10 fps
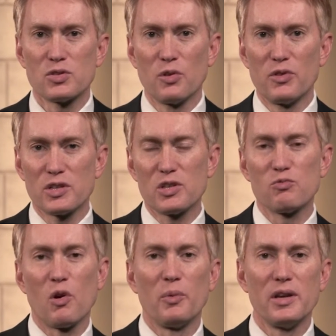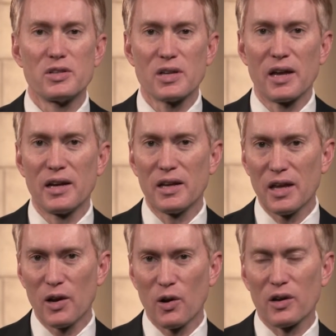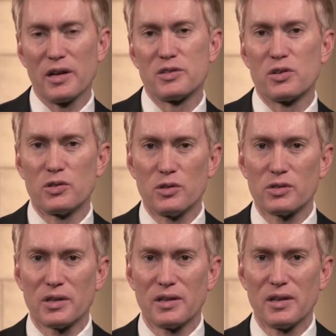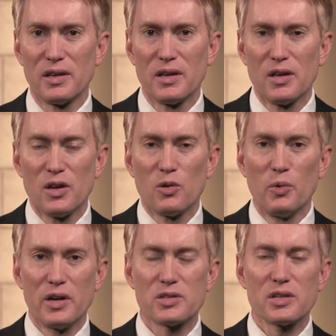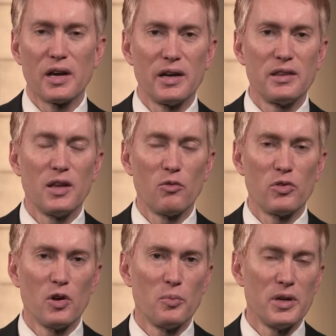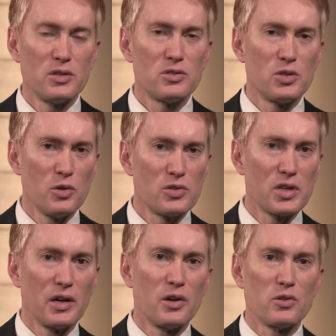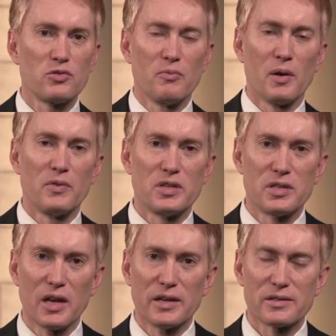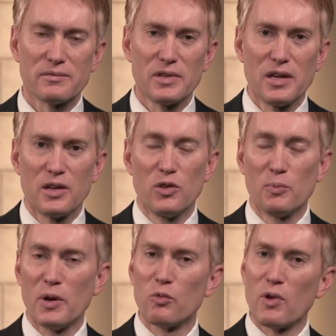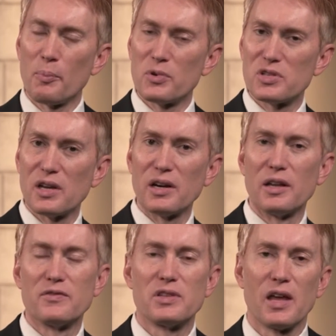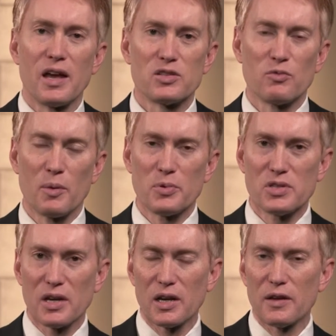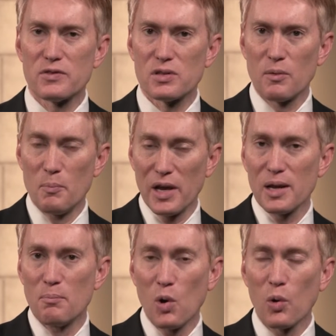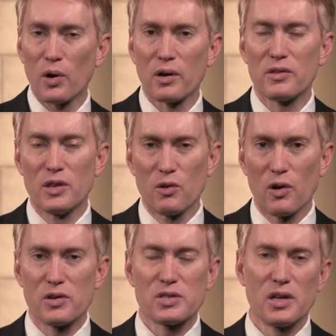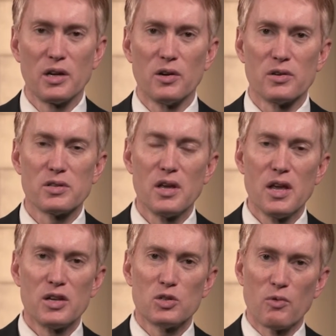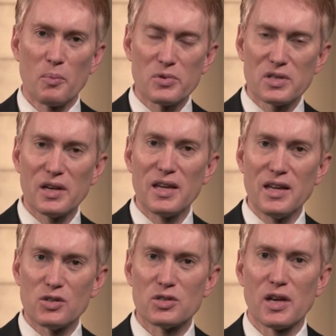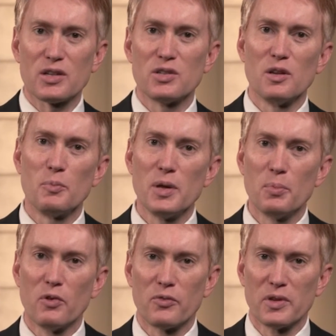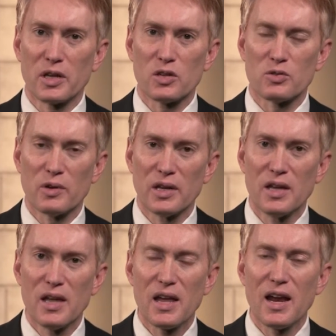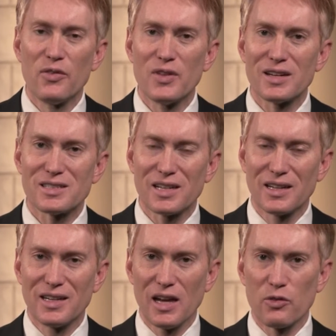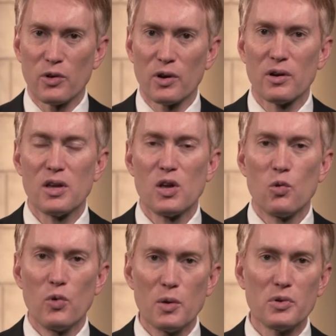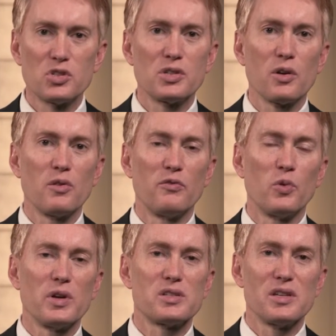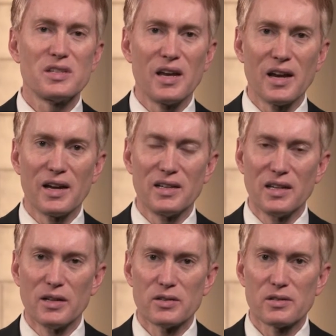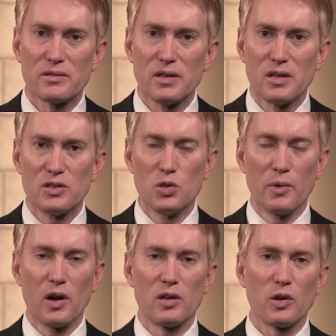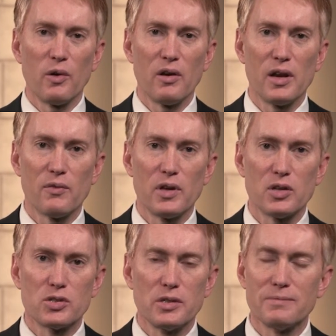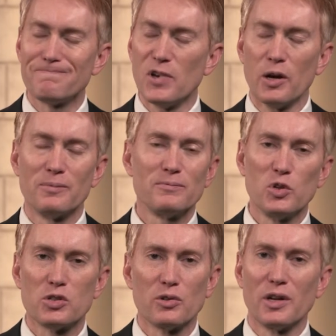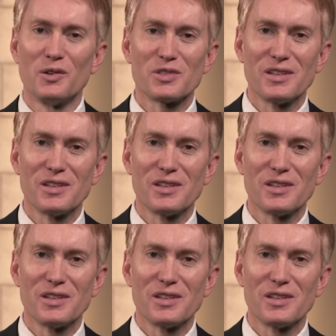So this is what we decided in our Constitution. We decided that there'd be two senators from every state. There'd be representatives in the House of Representatives, many more than there are senators, to represent each section of people from the country, and that together we would share the voices and ideas. Do we all agree on every issue? No, we sure don't.